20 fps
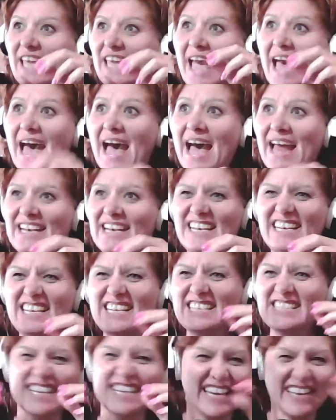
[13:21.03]
cat, and
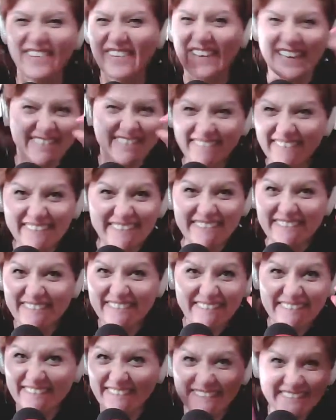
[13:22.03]
he's like going,
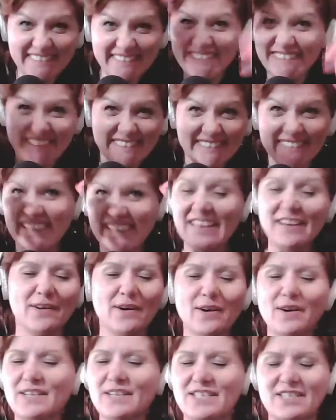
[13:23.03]

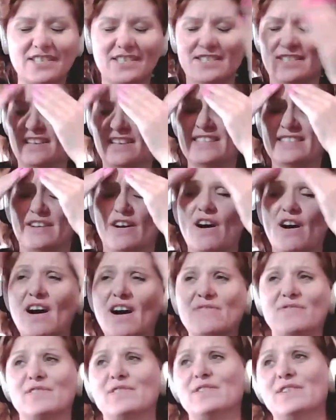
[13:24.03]
it's
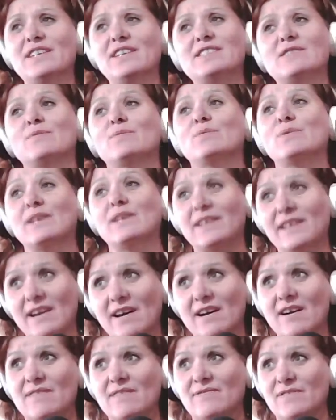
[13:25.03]
awful. It's really
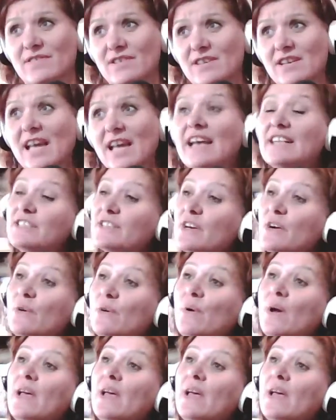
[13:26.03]
awful. So